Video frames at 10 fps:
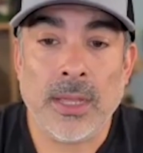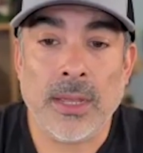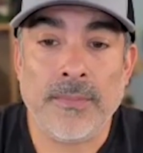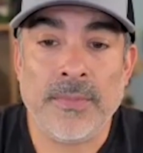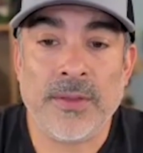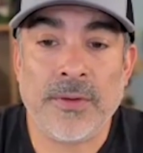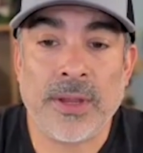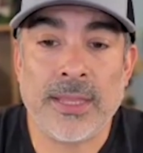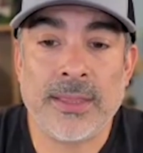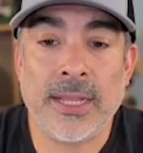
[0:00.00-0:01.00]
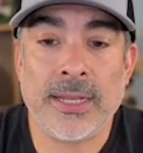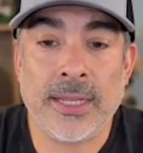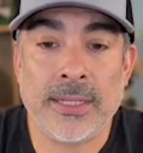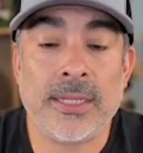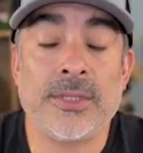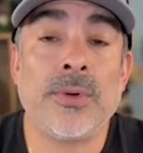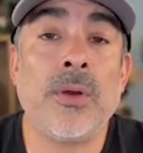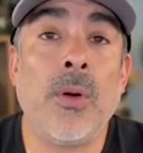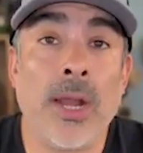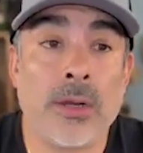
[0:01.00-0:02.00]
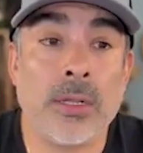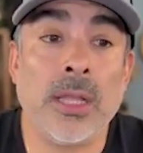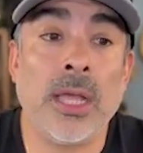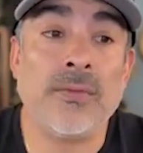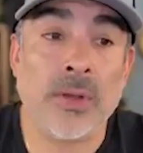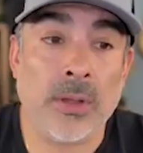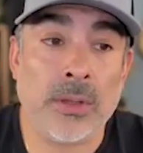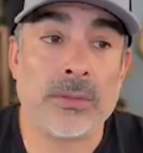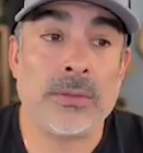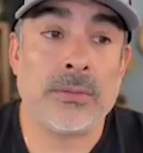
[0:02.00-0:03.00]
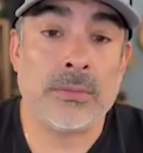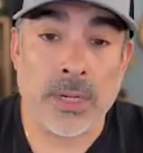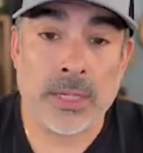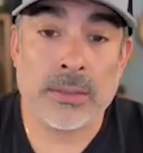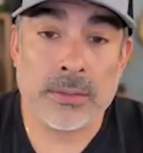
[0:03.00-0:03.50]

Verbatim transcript: um, they forget that it does require a lot of calls, right?